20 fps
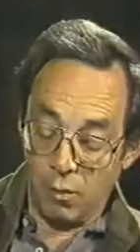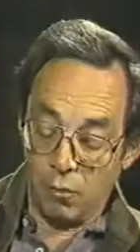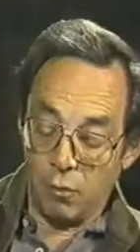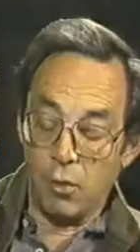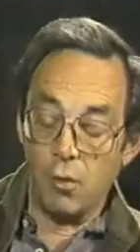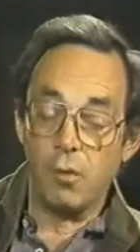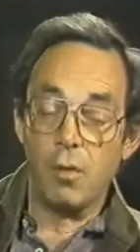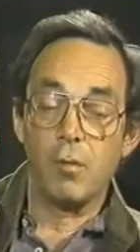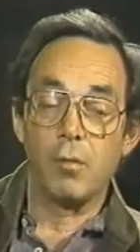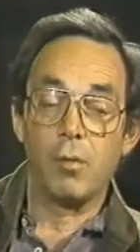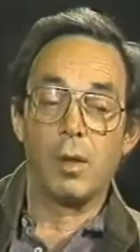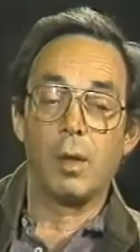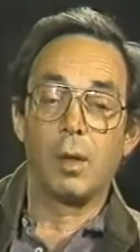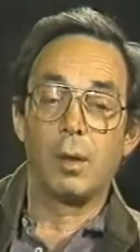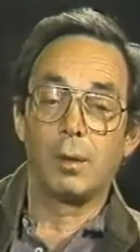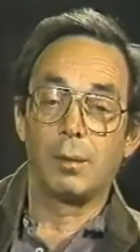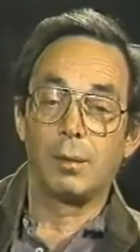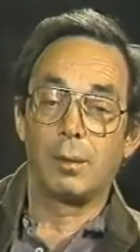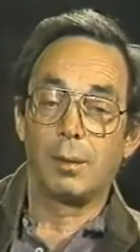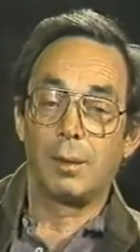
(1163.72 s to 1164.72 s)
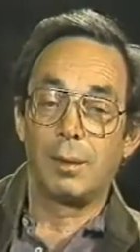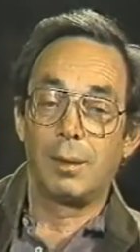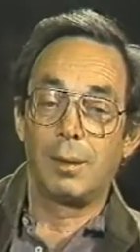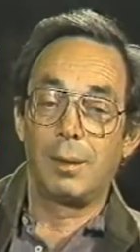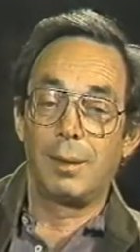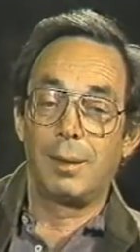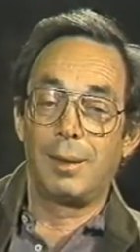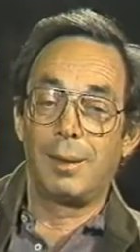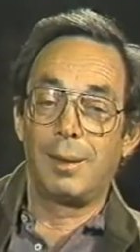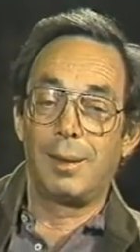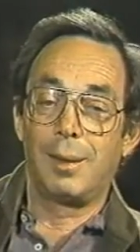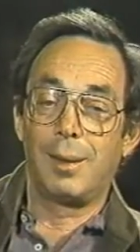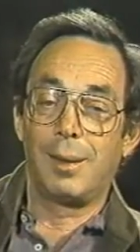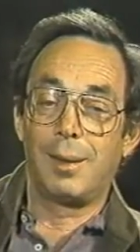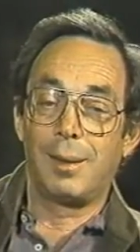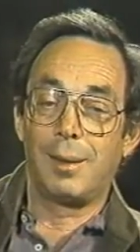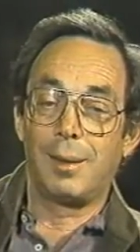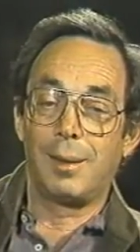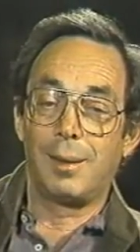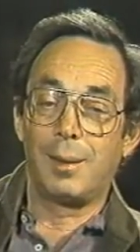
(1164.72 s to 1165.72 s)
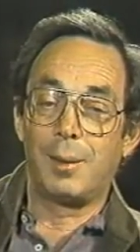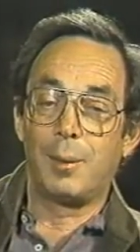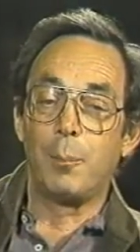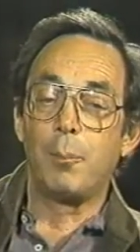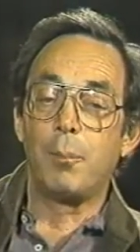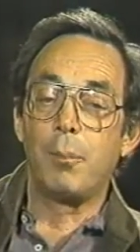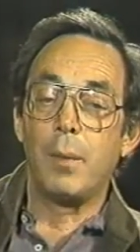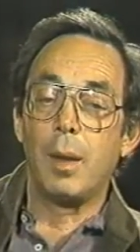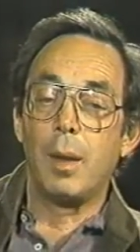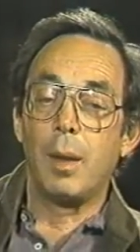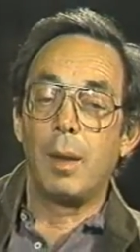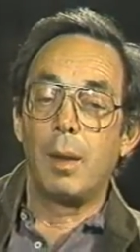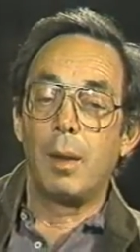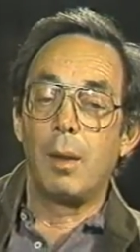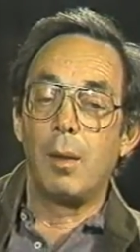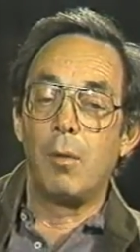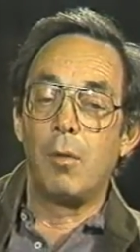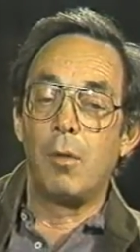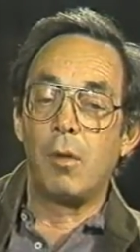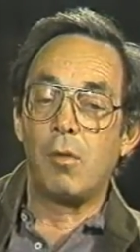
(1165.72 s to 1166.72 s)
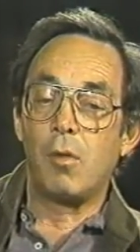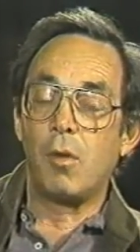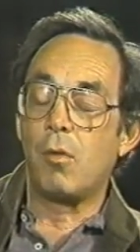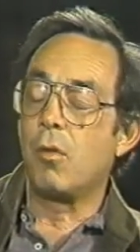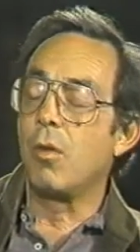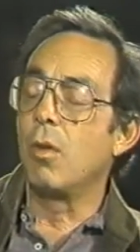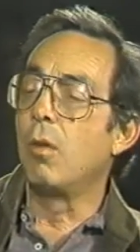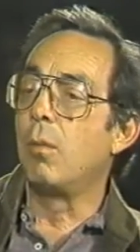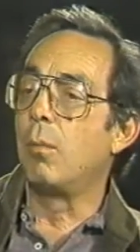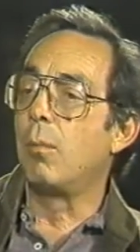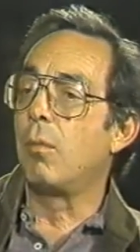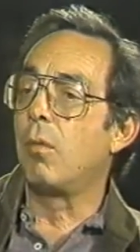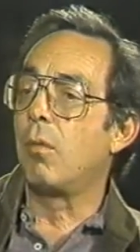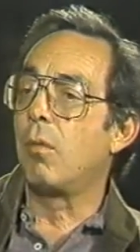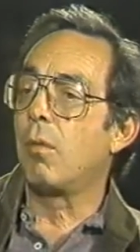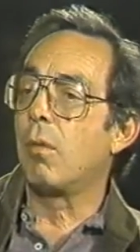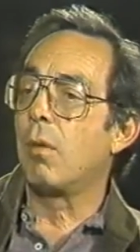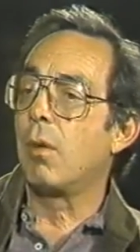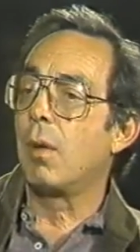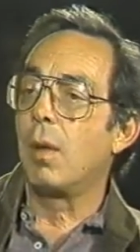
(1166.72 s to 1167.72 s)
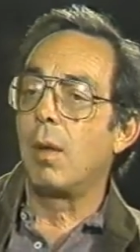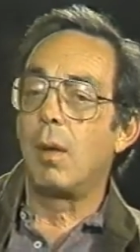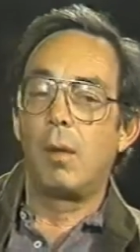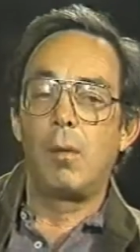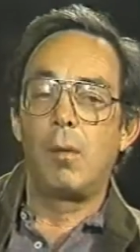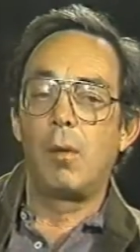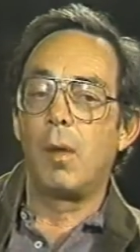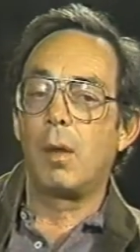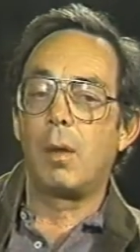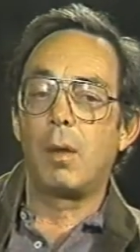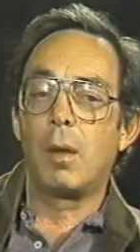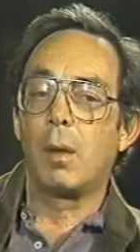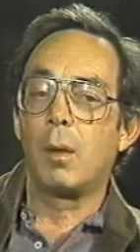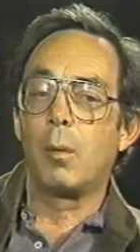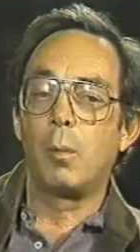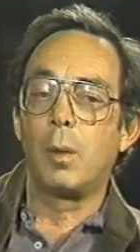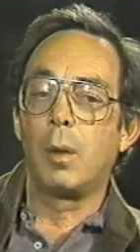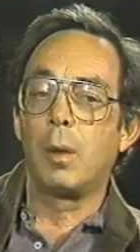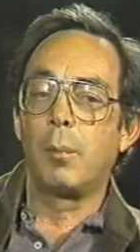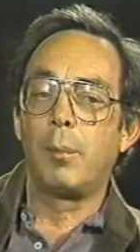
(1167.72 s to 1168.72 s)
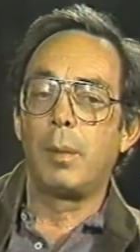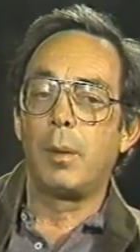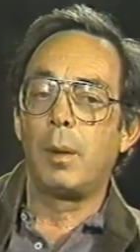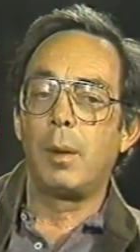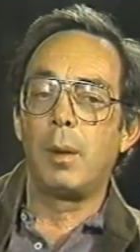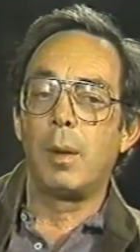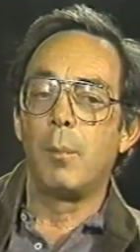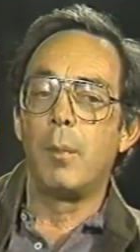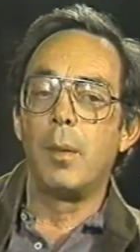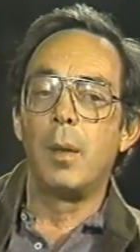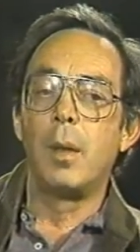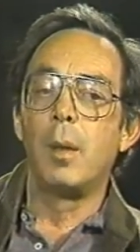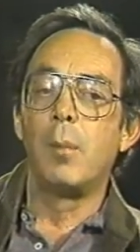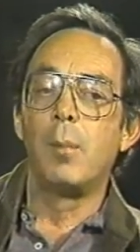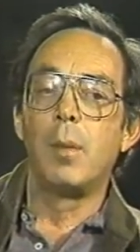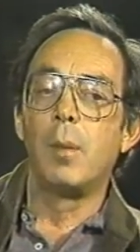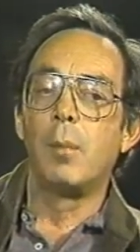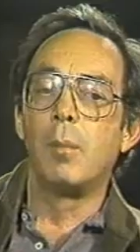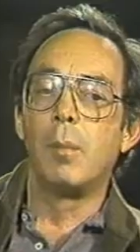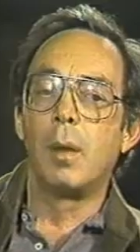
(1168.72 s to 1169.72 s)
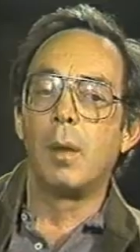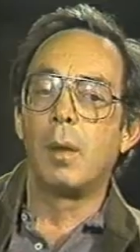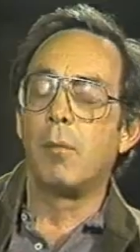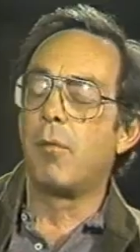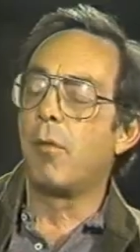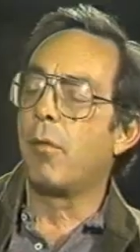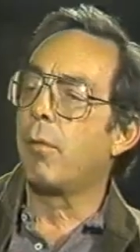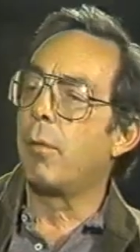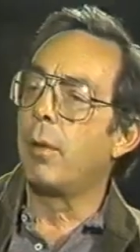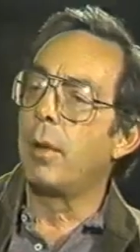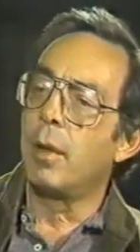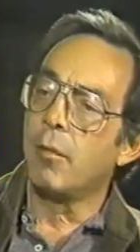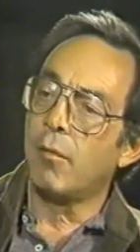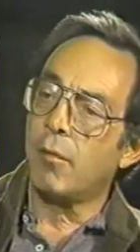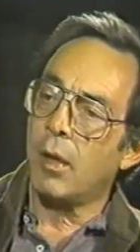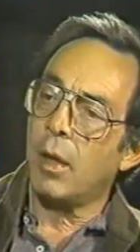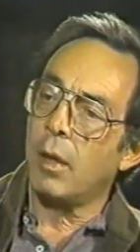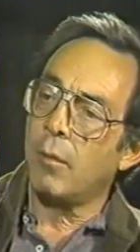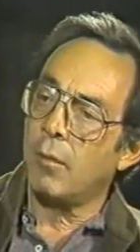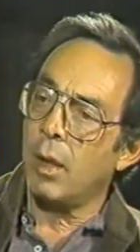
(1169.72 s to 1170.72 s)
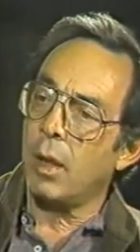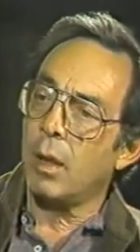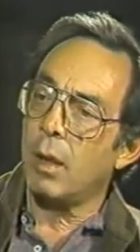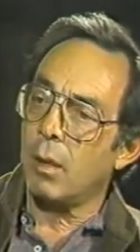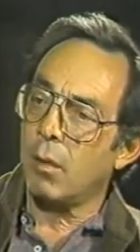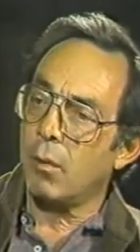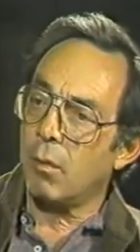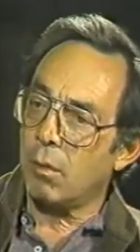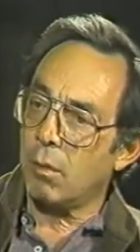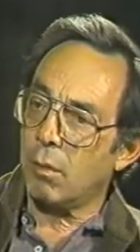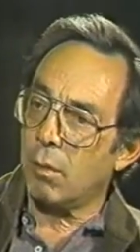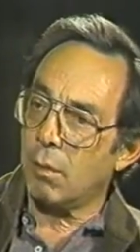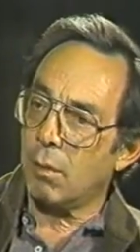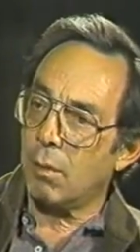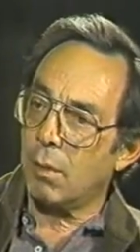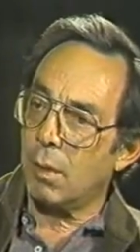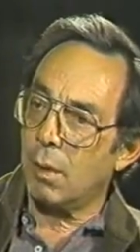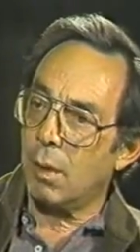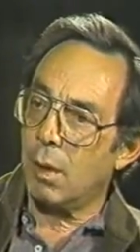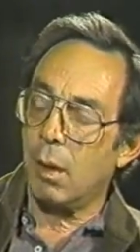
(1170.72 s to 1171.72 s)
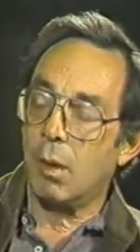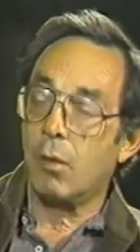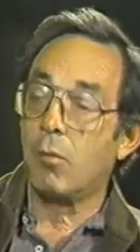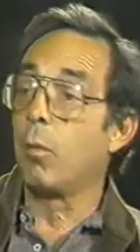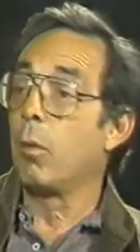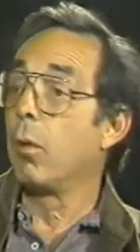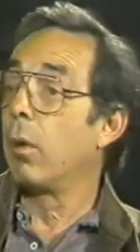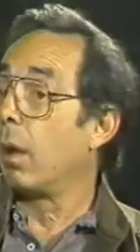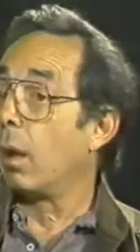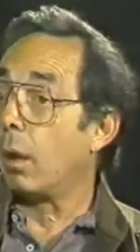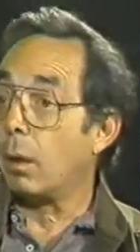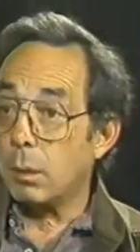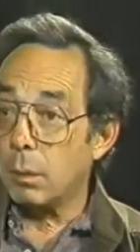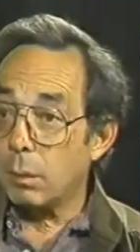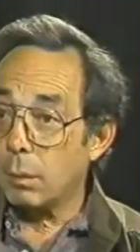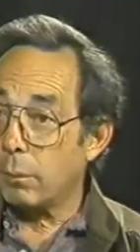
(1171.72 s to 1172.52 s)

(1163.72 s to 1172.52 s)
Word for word: First of all, uh, this assumes that there will be a minimum of three to five days of warning